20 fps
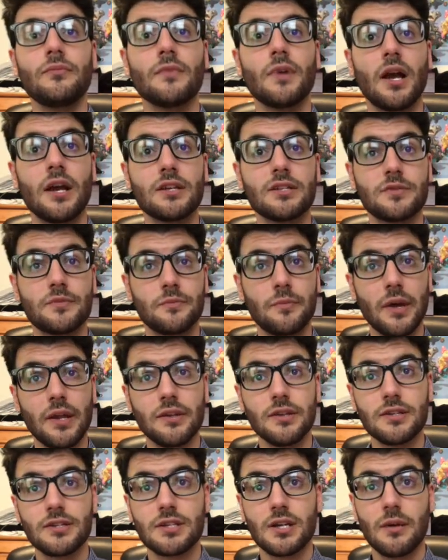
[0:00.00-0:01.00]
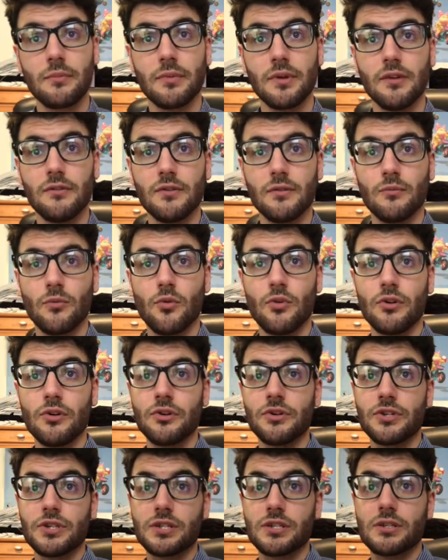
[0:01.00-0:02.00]
I sped this up even more
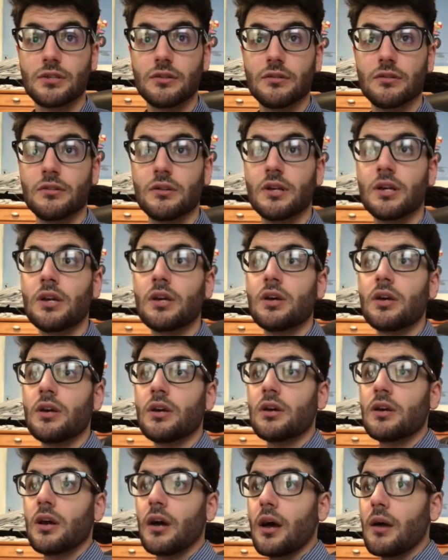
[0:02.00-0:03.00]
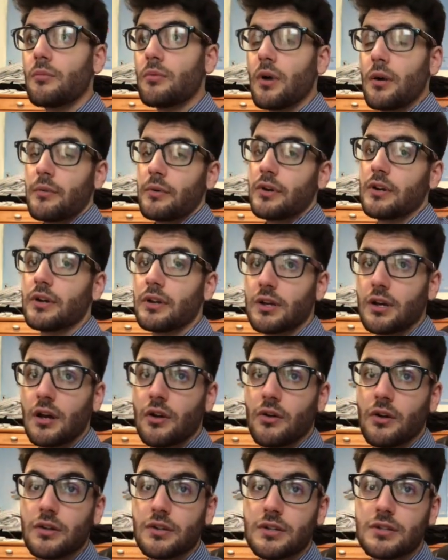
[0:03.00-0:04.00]
just to... I probably could have cut
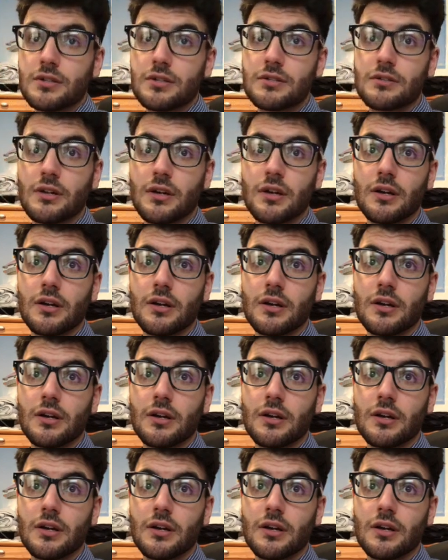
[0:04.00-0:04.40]
all these